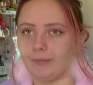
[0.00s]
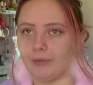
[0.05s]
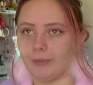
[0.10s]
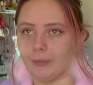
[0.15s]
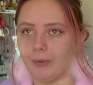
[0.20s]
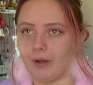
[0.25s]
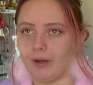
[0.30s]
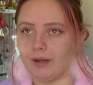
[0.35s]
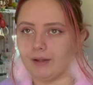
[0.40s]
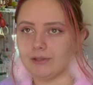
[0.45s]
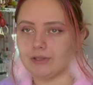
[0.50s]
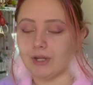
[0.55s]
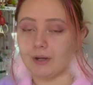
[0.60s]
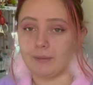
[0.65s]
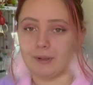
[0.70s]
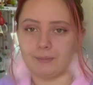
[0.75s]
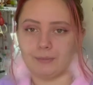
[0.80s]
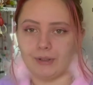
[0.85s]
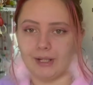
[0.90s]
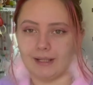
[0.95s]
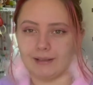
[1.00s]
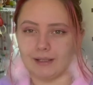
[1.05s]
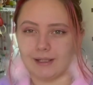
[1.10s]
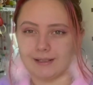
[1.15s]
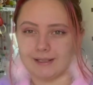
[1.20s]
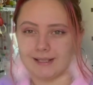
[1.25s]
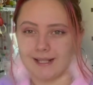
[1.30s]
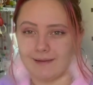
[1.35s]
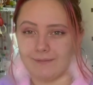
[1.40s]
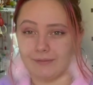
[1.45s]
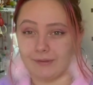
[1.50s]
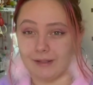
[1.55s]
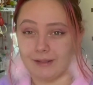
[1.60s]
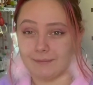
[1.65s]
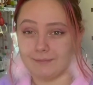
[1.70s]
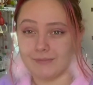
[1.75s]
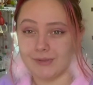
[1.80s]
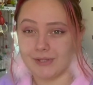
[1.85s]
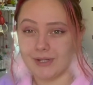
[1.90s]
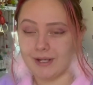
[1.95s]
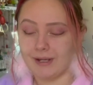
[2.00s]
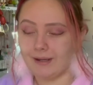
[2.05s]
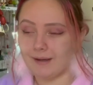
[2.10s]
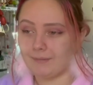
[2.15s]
were, because I remember we had like set themes,